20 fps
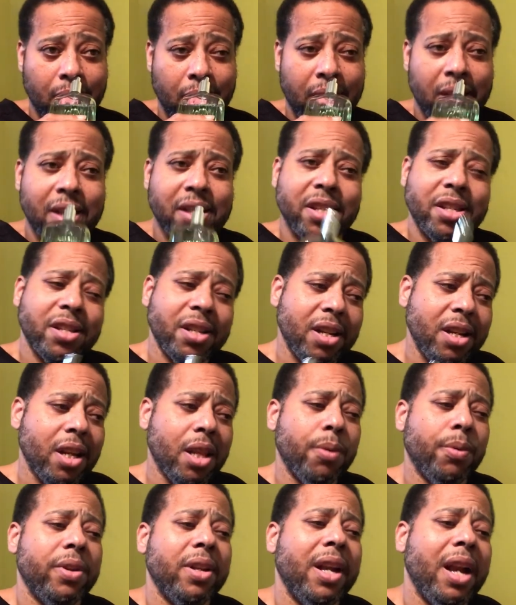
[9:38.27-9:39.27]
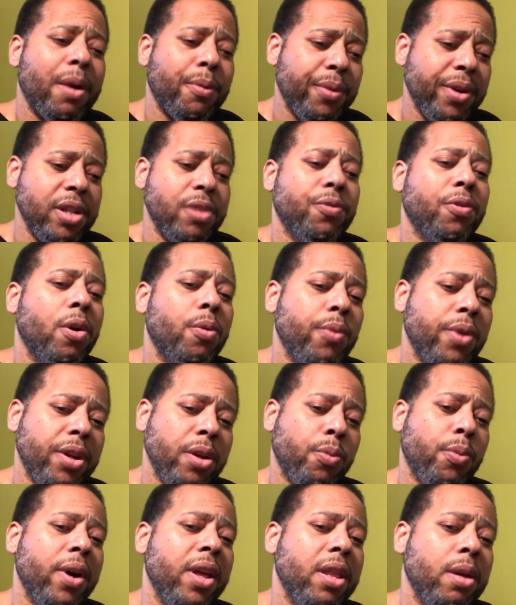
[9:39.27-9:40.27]
This is another one that I reach for when the
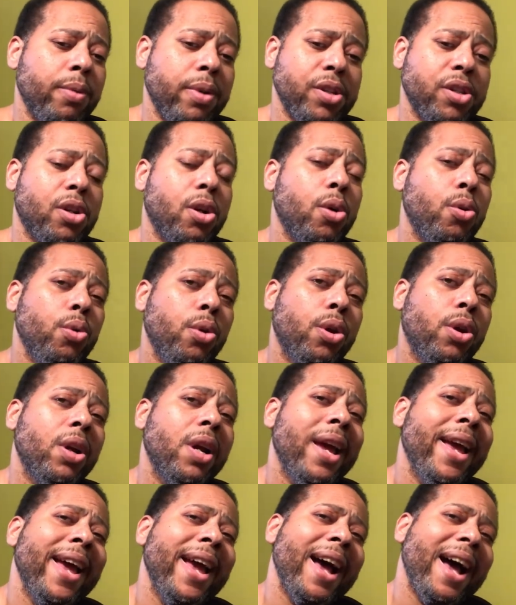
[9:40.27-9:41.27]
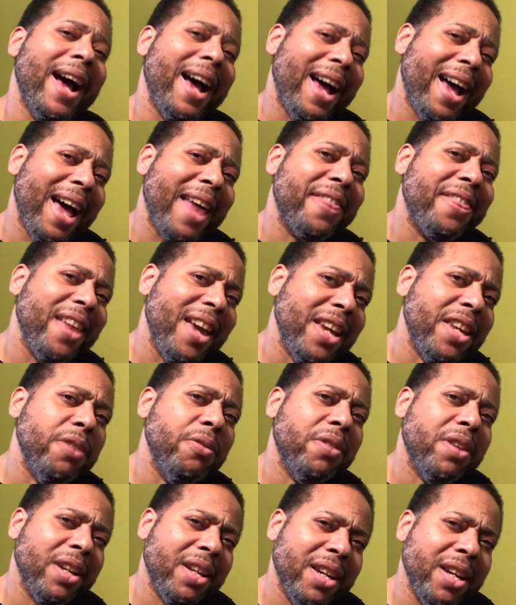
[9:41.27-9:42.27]
weather is cooler I think you
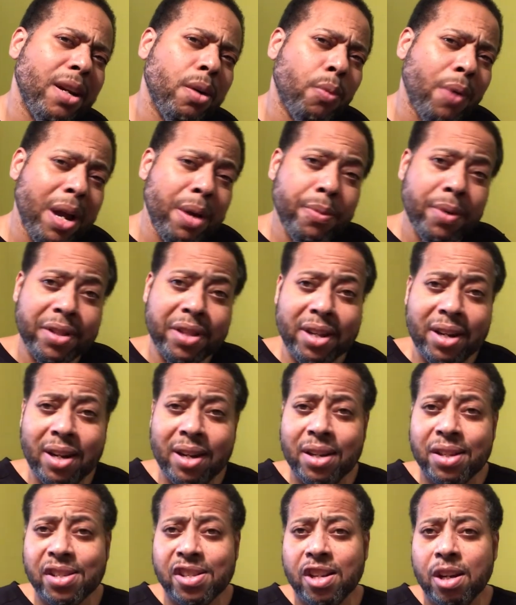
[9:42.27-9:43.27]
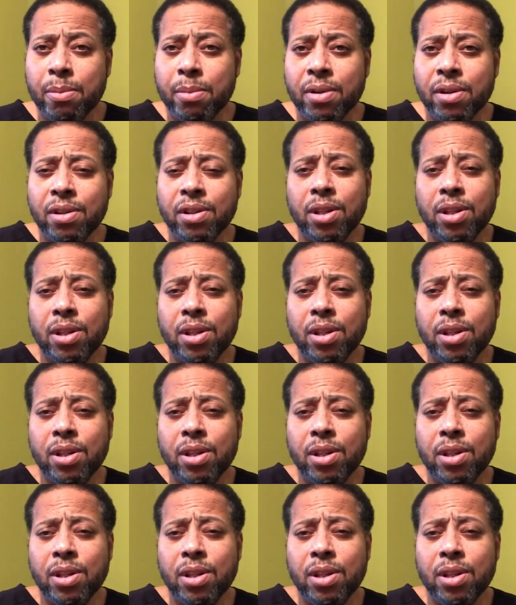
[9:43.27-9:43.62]
could get away with it in the summer.